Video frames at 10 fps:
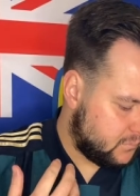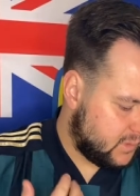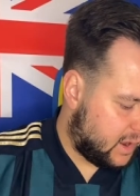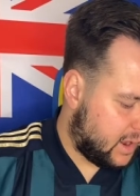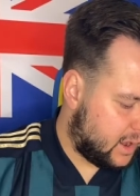
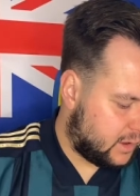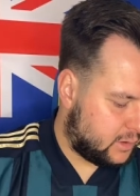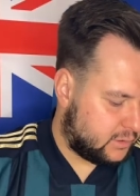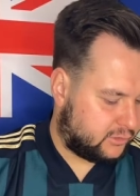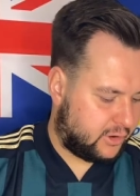
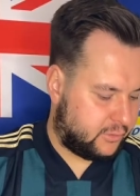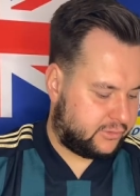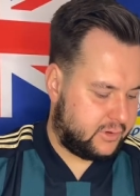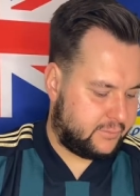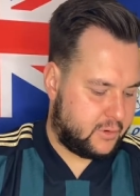
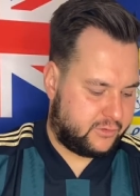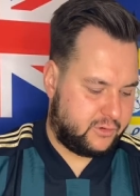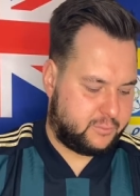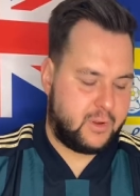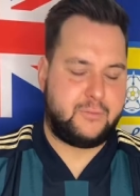Chelsea versus
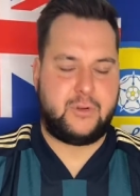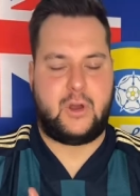Brentford.